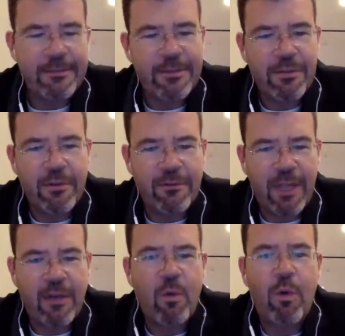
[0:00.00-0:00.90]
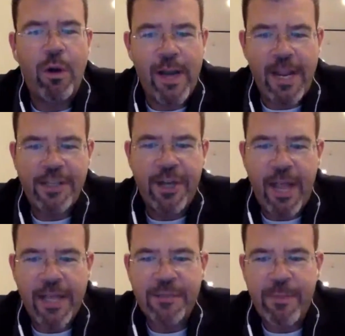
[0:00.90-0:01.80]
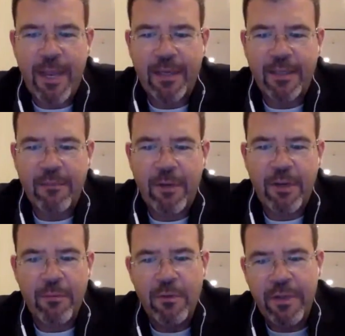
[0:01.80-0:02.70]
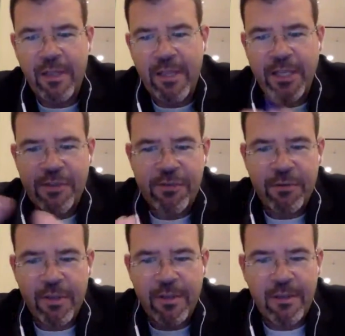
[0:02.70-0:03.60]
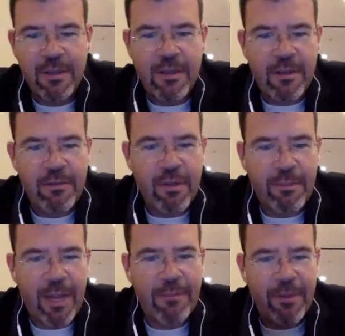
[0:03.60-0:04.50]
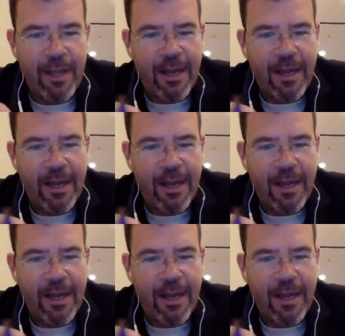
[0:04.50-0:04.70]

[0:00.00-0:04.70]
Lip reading: sort of that coordination aspect, and when you're moving things through the pipeline,